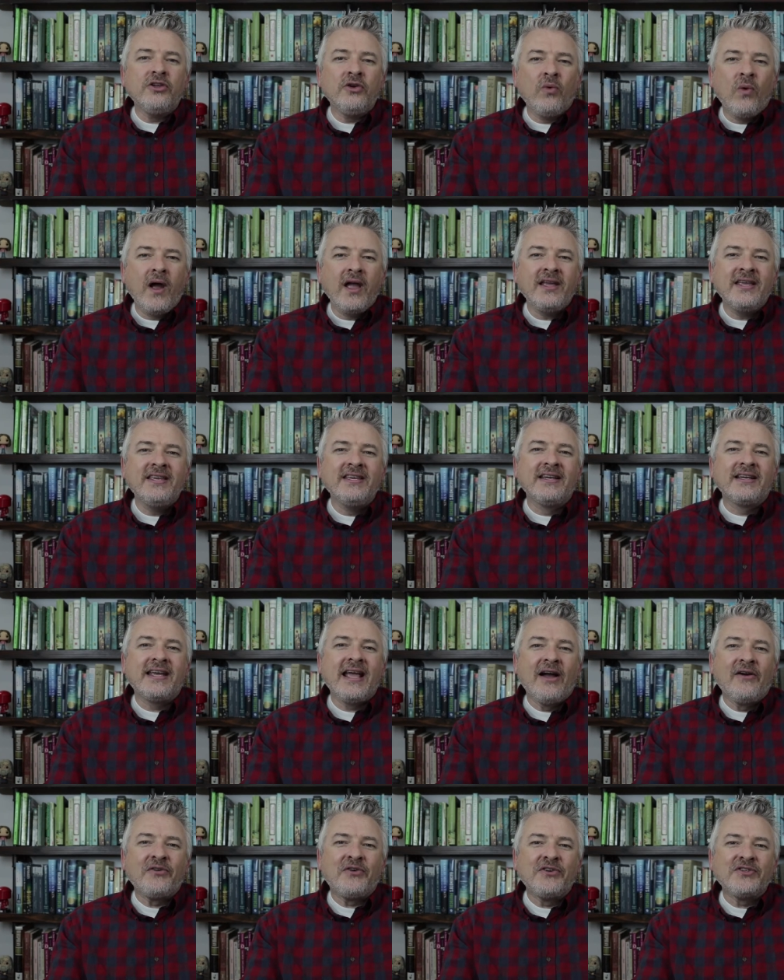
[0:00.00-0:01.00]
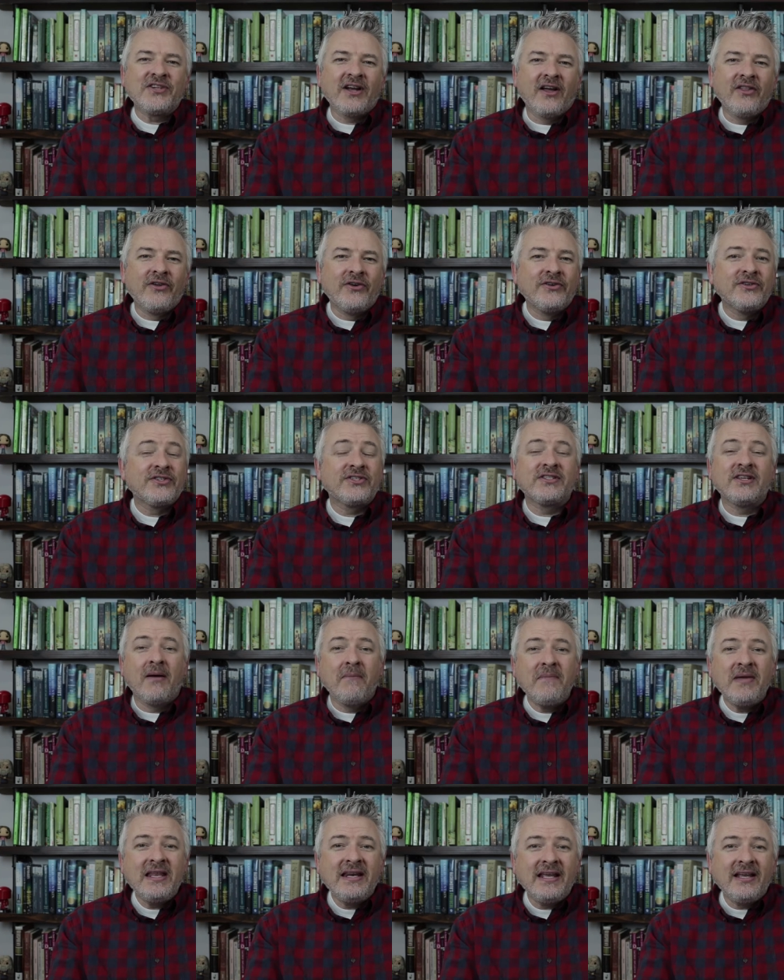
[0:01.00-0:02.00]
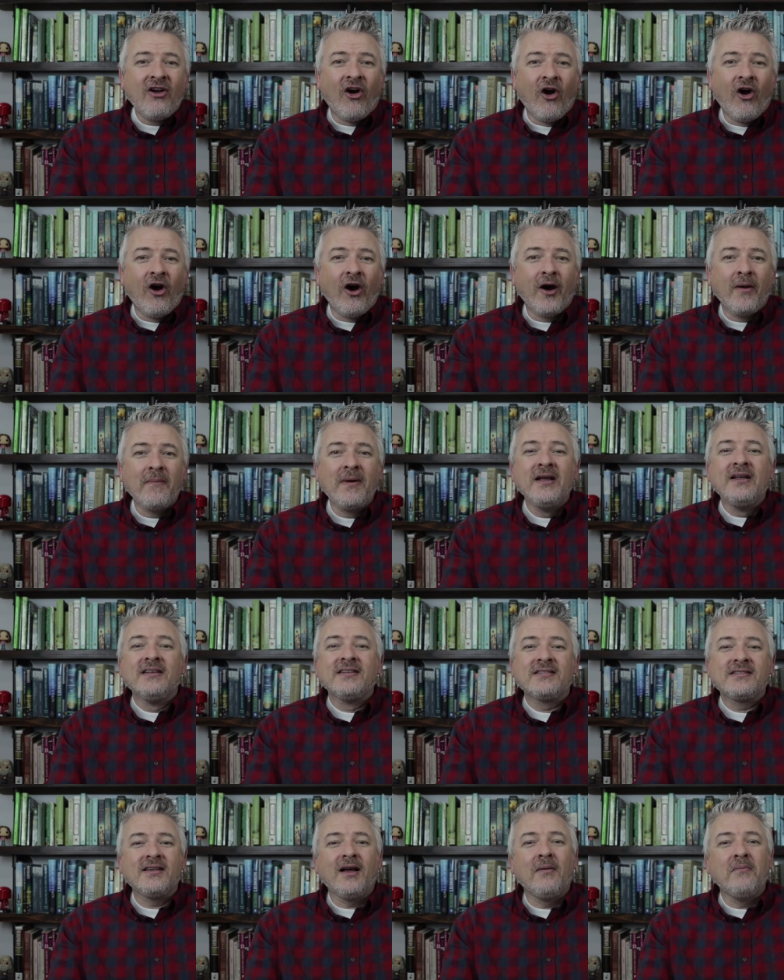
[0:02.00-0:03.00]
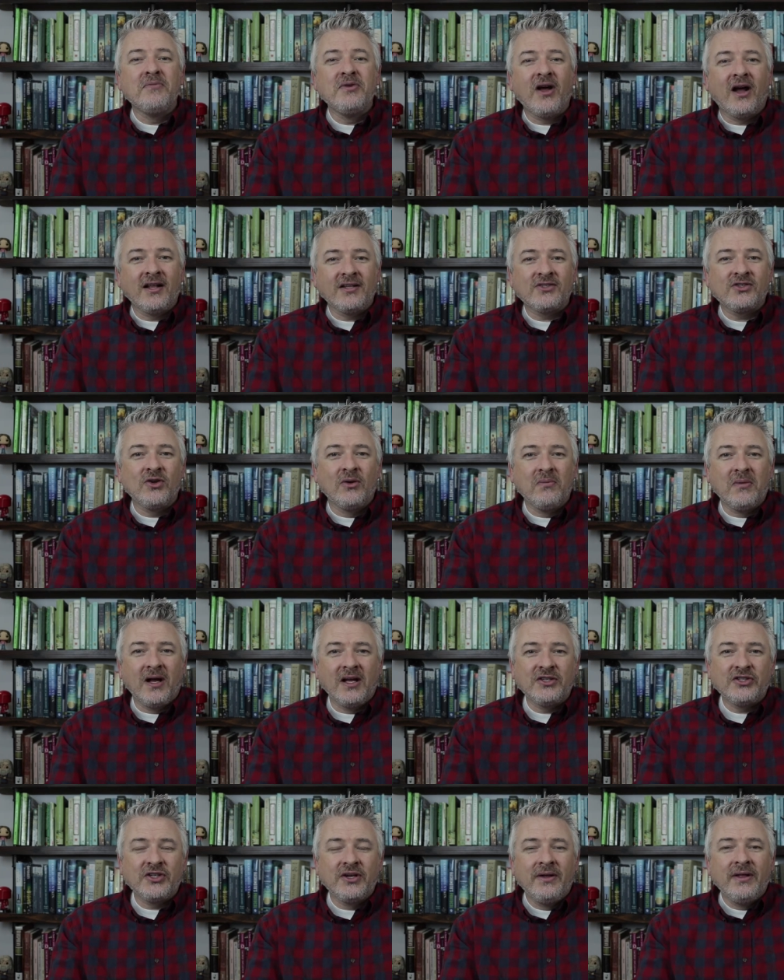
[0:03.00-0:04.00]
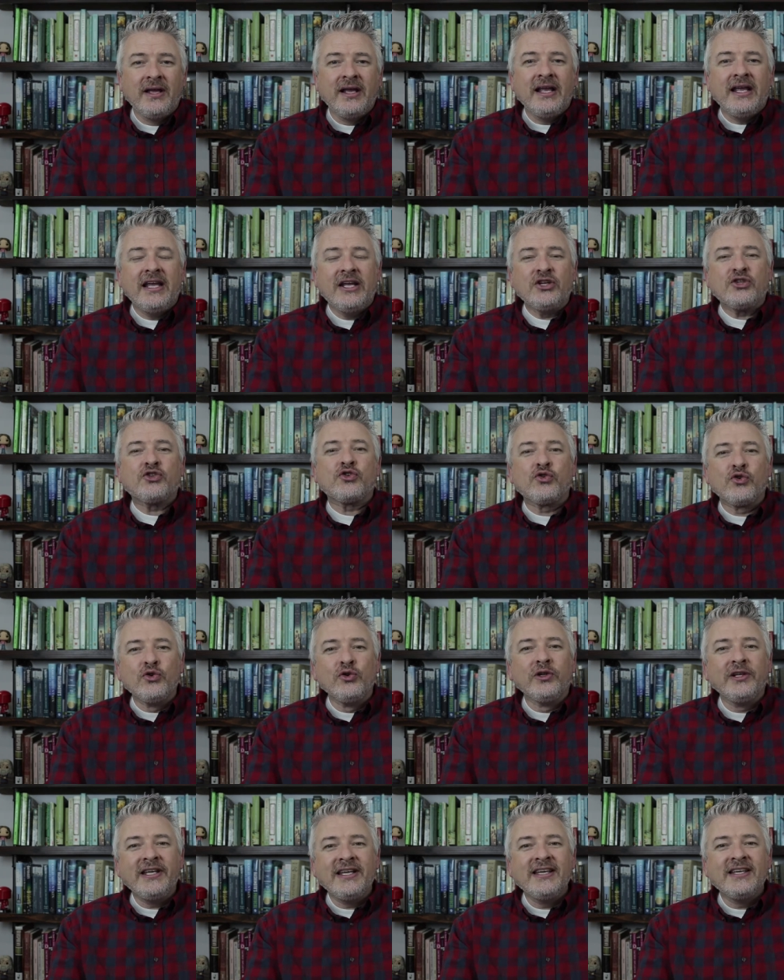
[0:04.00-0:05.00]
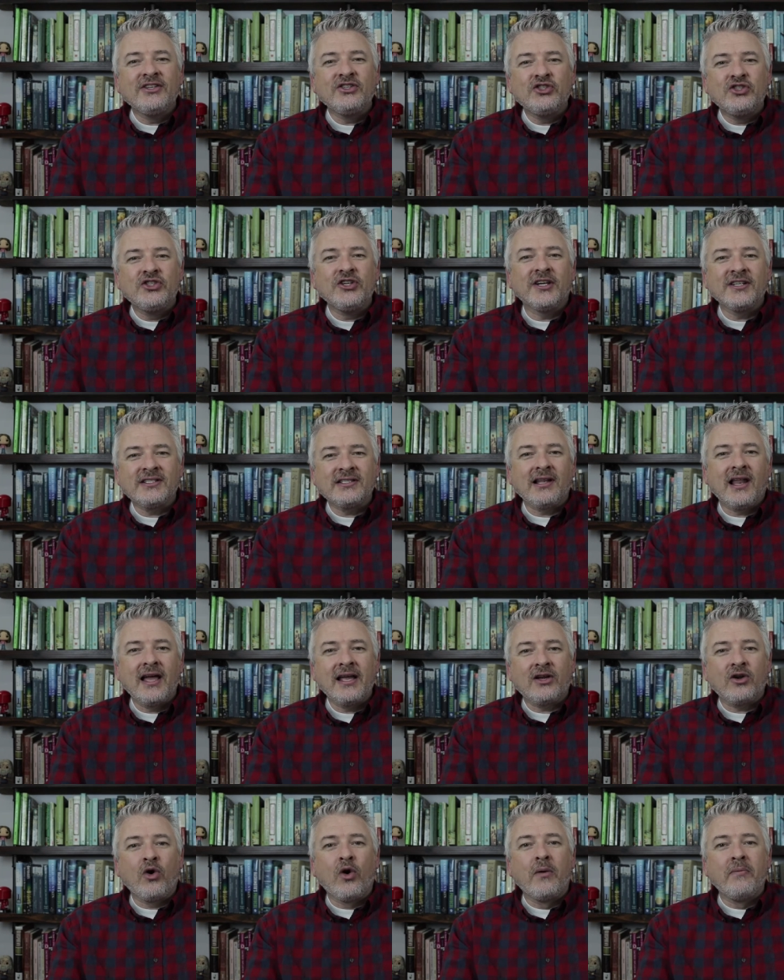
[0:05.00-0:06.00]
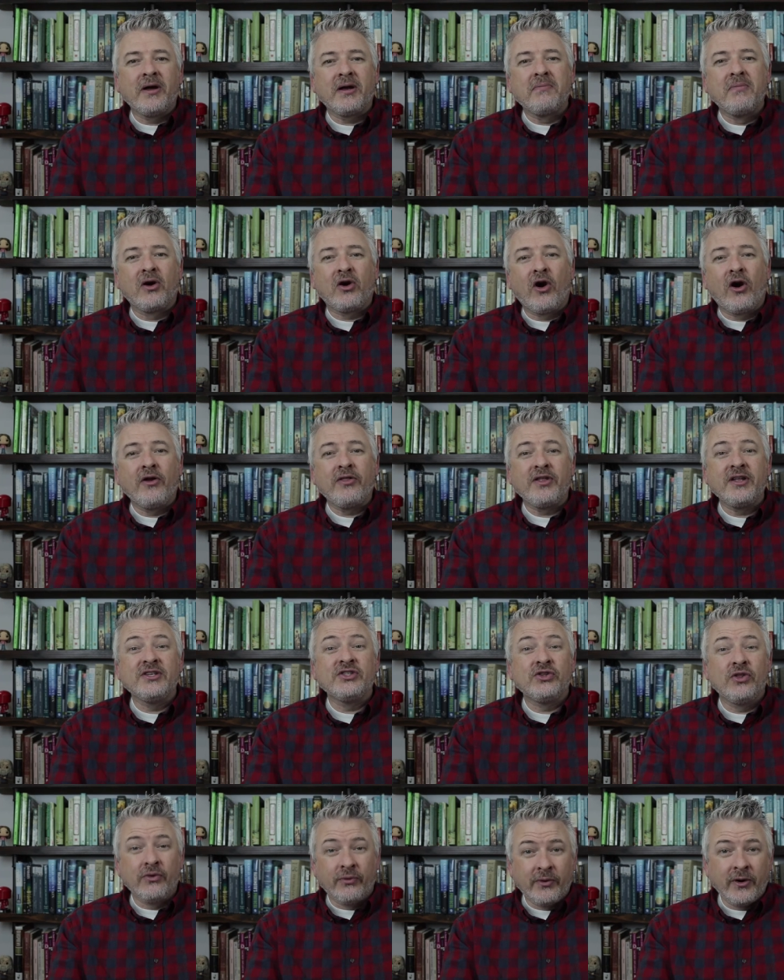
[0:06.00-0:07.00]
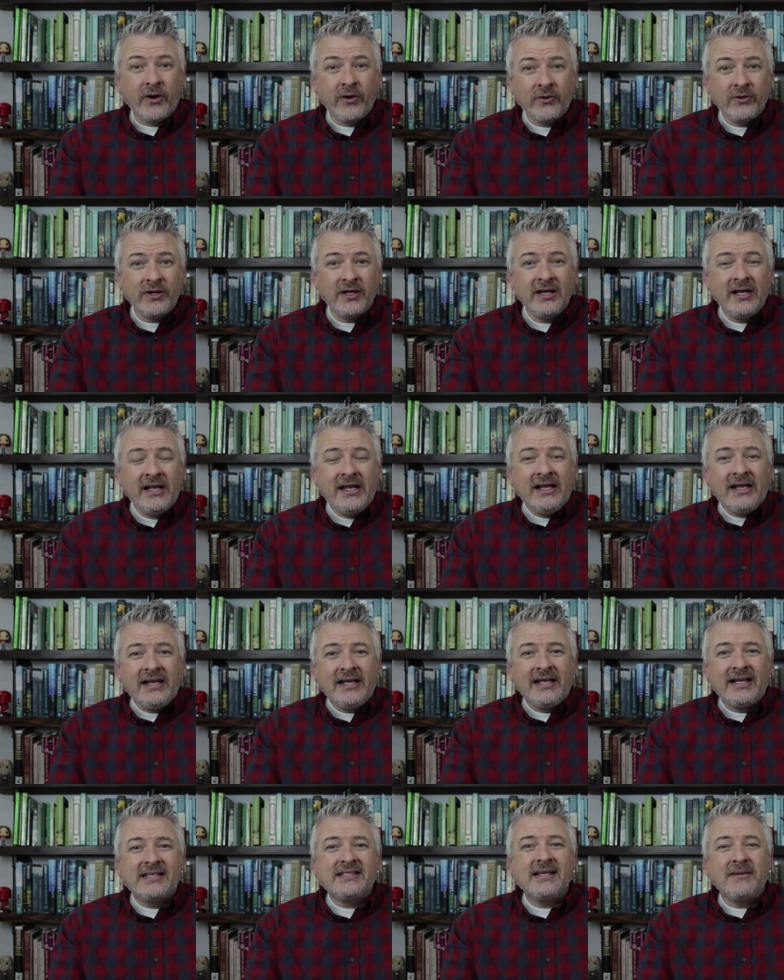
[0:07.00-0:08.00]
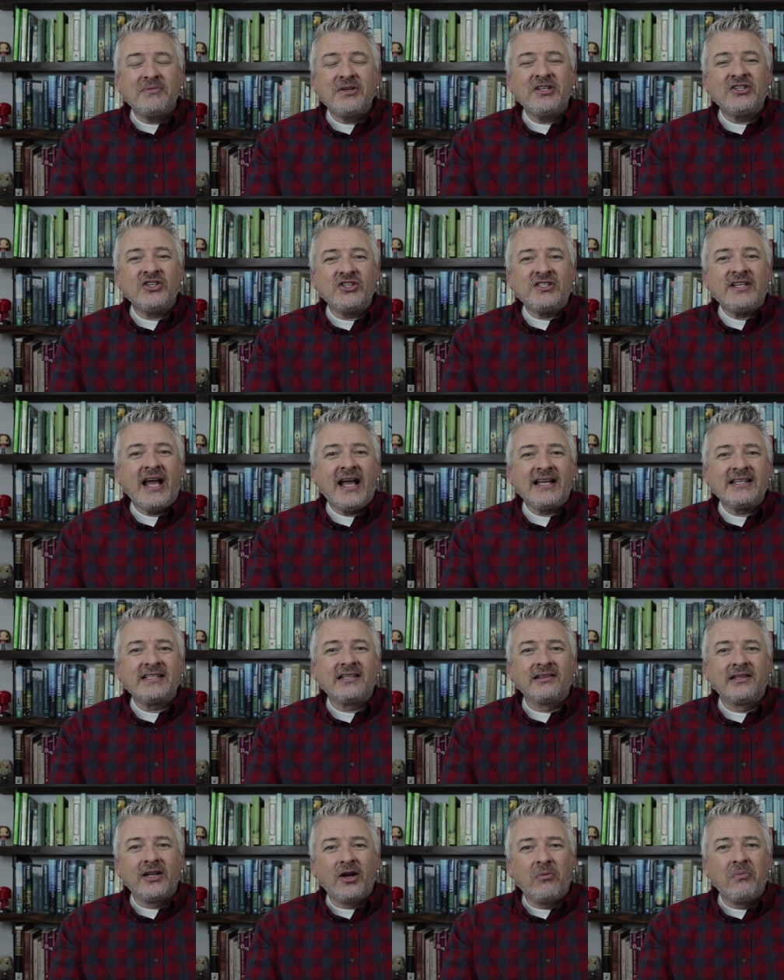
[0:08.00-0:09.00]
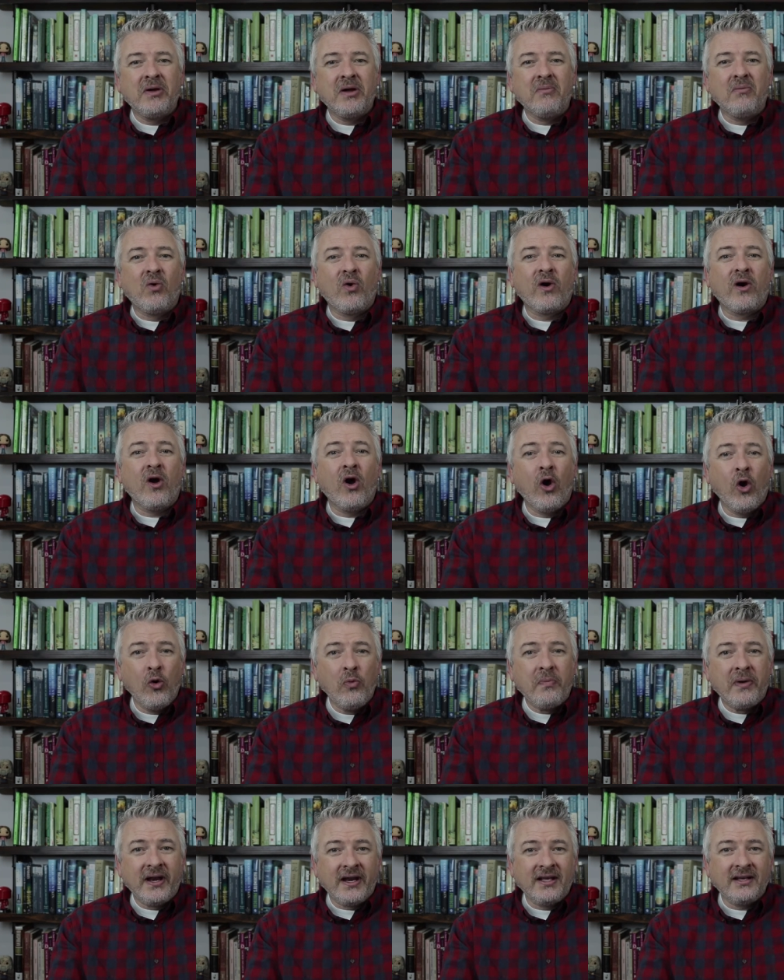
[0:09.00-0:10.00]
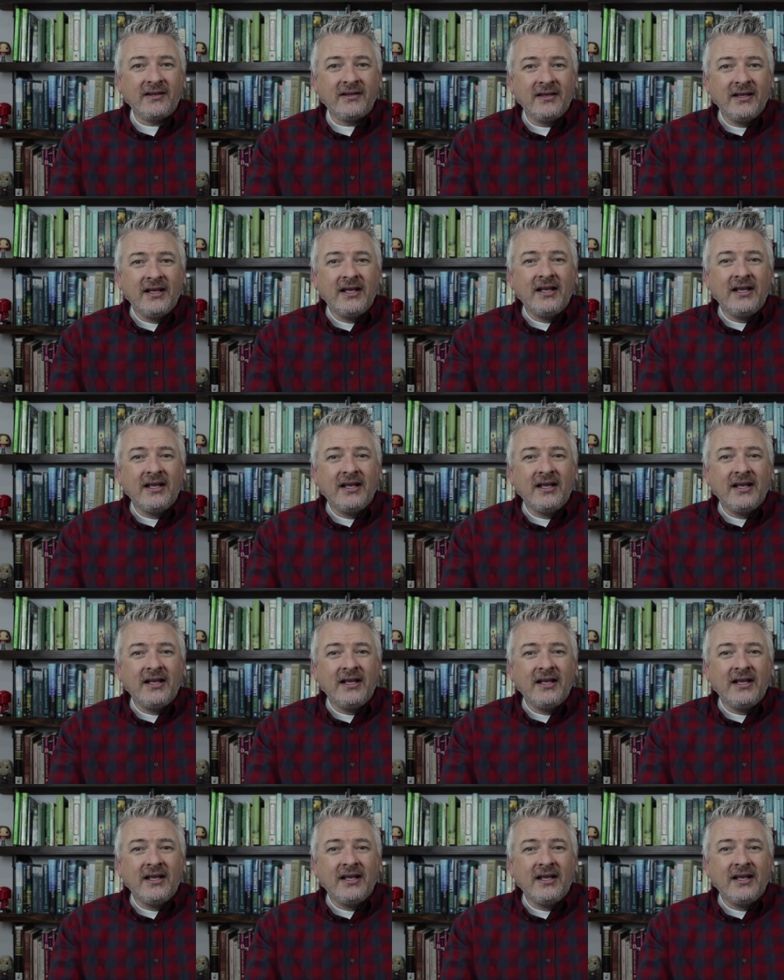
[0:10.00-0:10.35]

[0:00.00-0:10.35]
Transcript: the way, he encounters others, some meaning harm, some not so much. It truly is just like Cormac McCarthy's The Road, except it just has a little bit more hope in it.